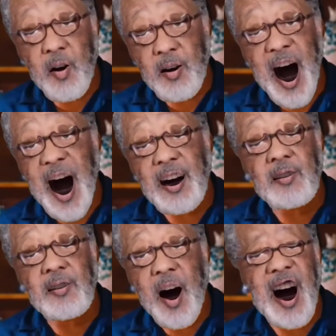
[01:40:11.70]
I ain't
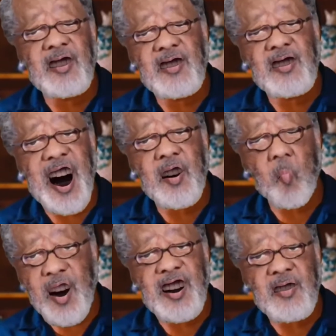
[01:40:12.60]
trying to sound
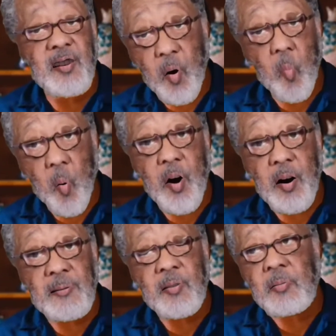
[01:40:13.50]
racist or whatever.
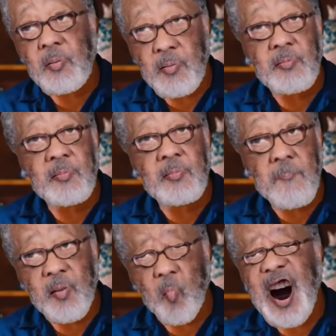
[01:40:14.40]
But
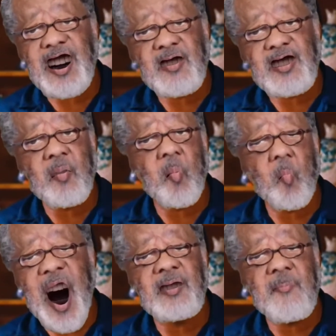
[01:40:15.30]
why is there a white
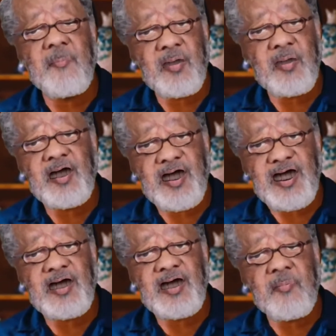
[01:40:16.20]
person in
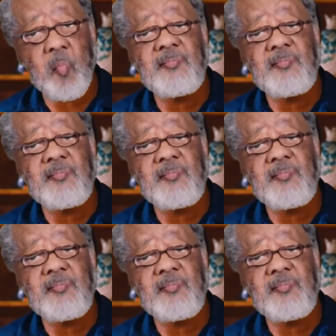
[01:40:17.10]
this movie?